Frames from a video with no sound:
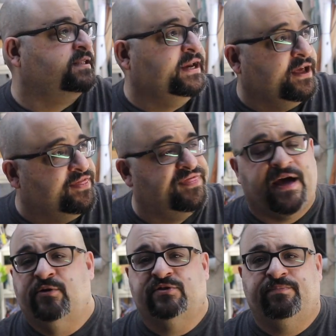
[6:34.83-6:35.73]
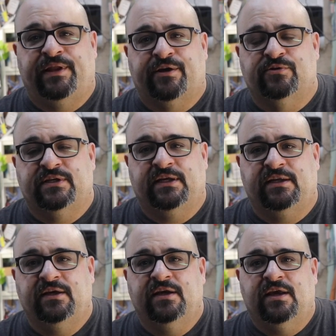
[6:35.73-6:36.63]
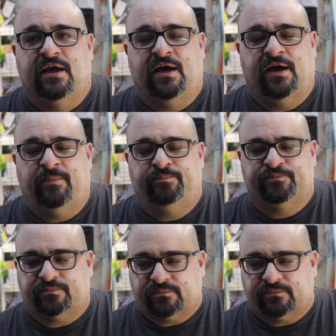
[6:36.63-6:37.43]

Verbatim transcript: like a thousand plecos in it. Um,